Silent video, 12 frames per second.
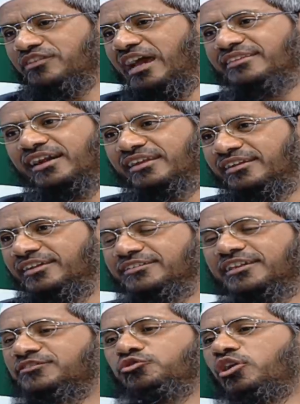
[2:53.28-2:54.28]
the Adhan.
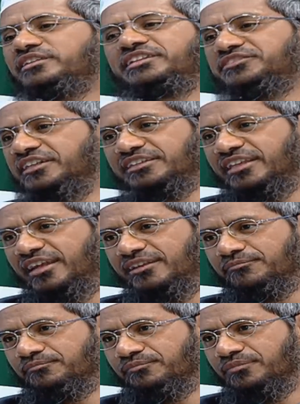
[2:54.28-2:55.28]
There's no hadith saying that.
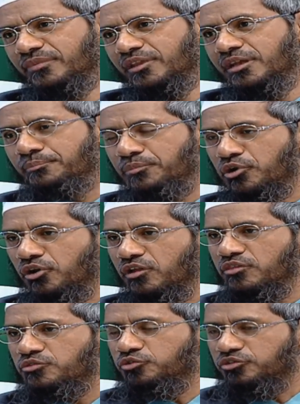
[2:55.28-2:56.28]

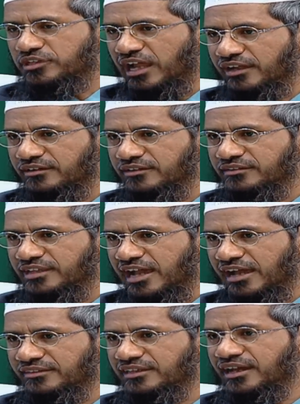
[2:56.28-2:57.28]
Because you start the
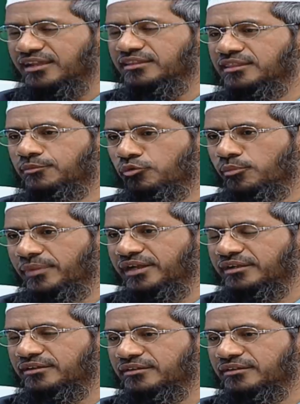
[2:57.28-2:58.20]
Adhan the moment